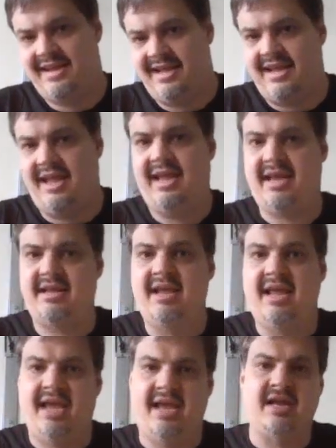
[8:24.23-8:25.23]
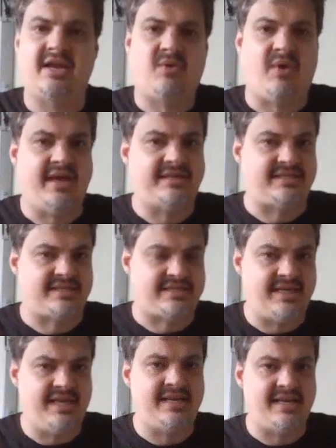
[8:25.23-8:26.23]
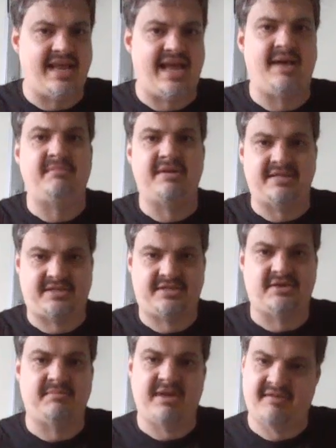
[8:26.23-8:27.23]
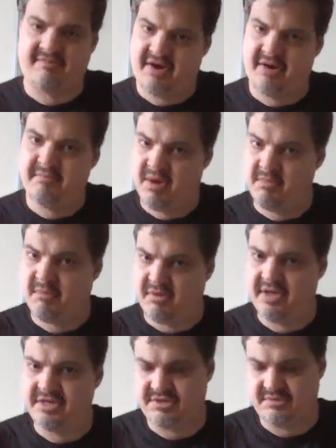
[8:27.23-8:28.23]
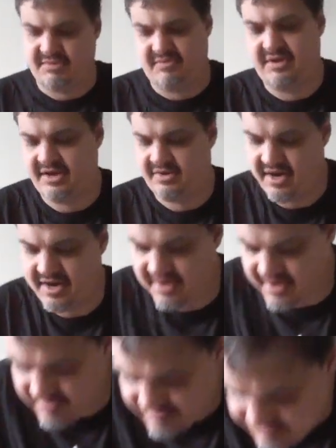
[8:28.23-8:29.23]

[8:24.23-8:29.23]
And he didn't quite succeed in that, but it still made a very memorable instrument when he created it.